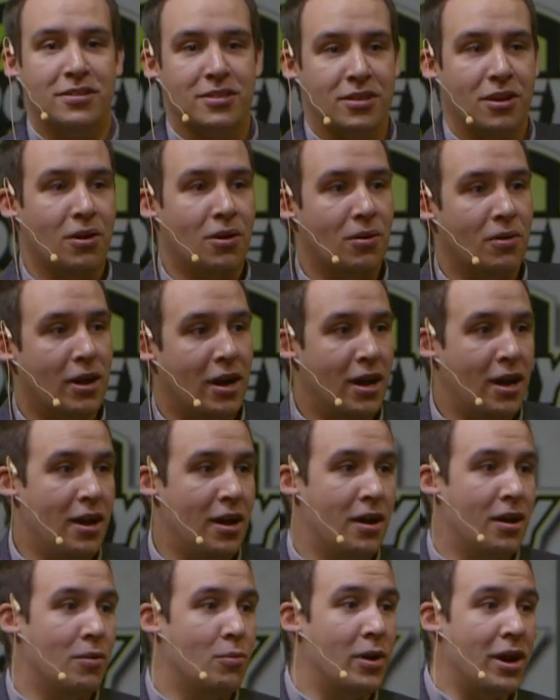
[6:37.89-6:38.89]
So
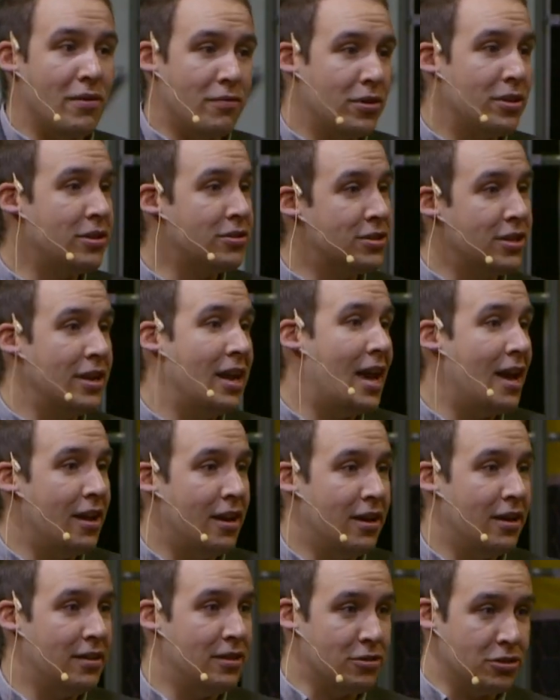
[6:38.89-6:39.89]
whenever there's
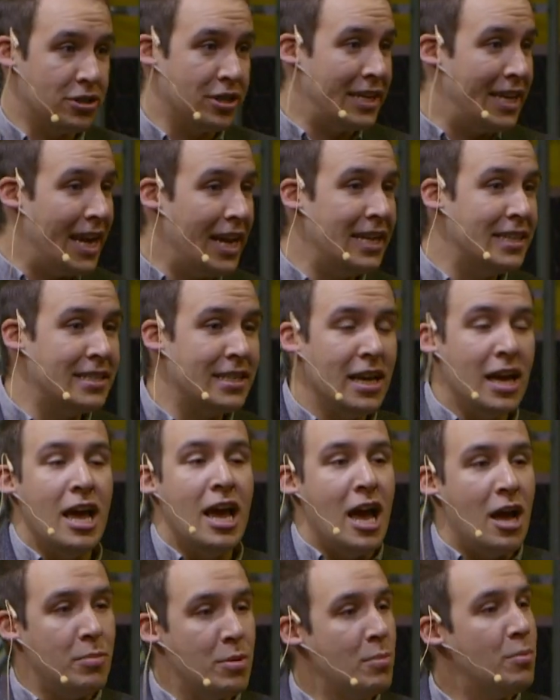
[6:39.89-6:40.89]
a case
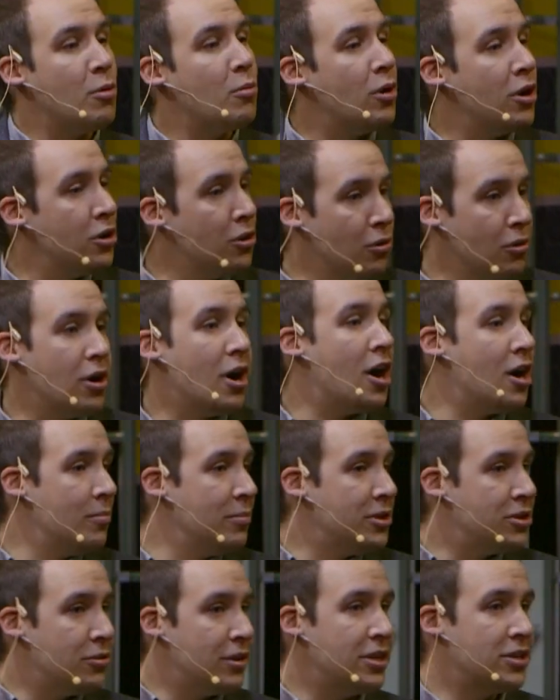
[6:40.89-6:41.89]
and people want to go to
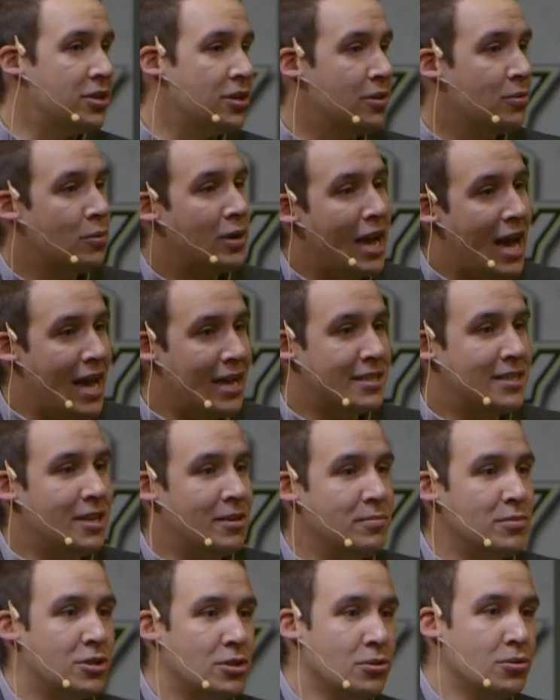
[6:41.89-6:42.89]
arbitration, we ask
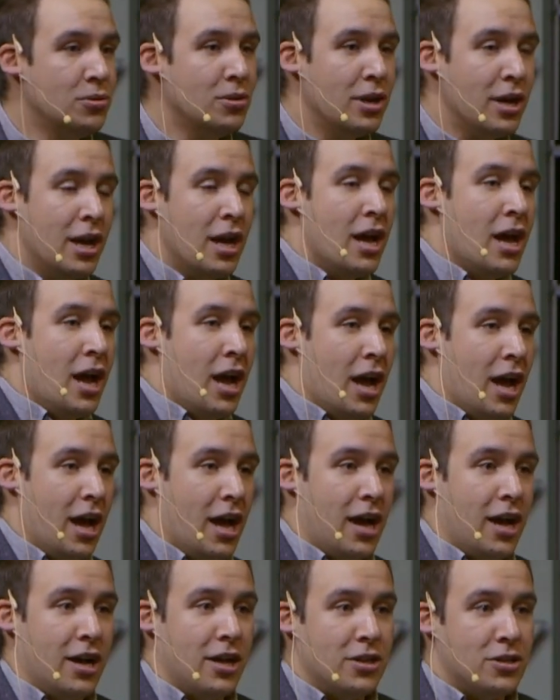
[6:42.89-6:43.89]
them to
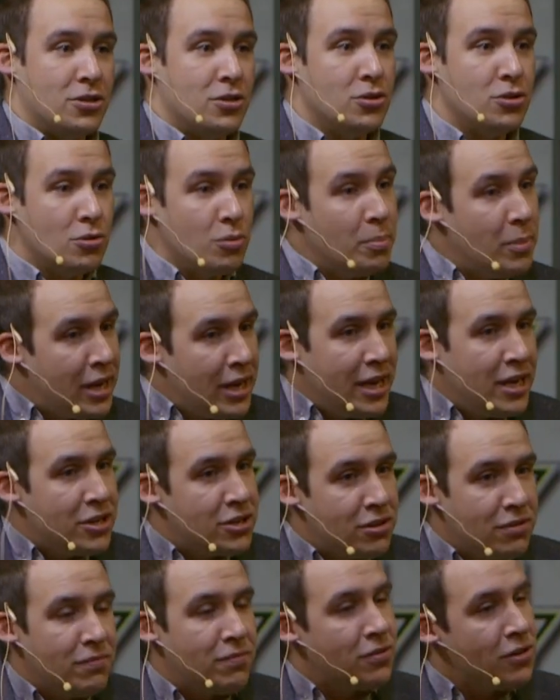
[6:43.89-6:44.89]
do
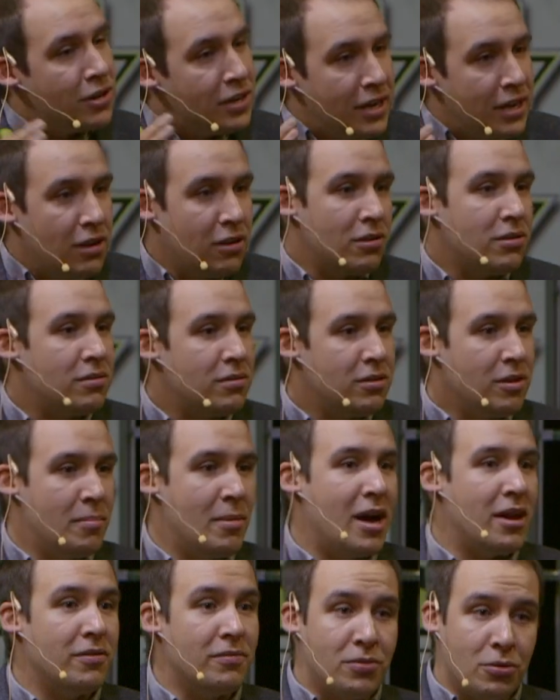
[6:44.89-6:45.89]
mediation for a little
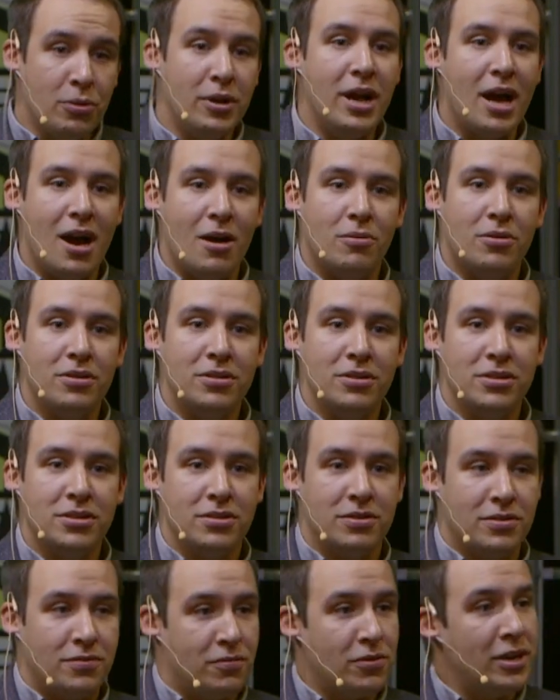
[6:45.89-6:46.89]
amount of 3
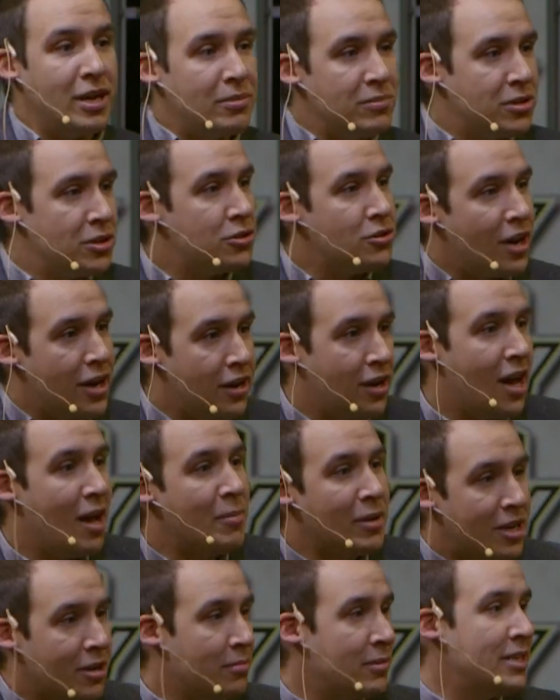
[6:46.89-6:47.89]
hours for them to try to
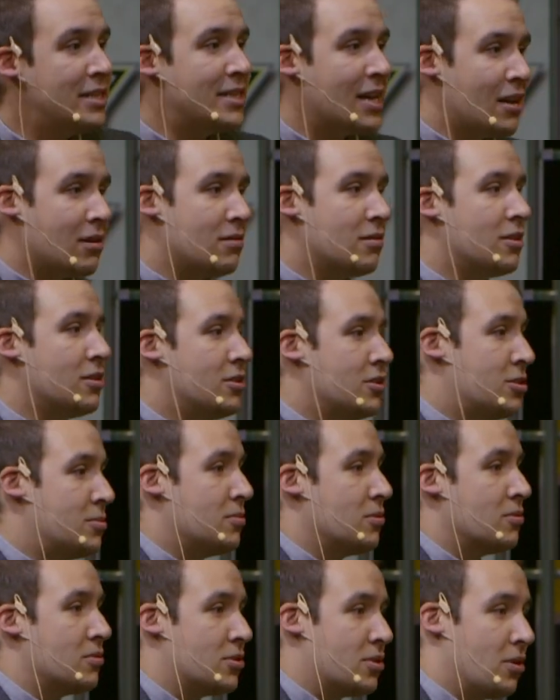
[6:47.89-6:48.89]
amicably settle the dispute.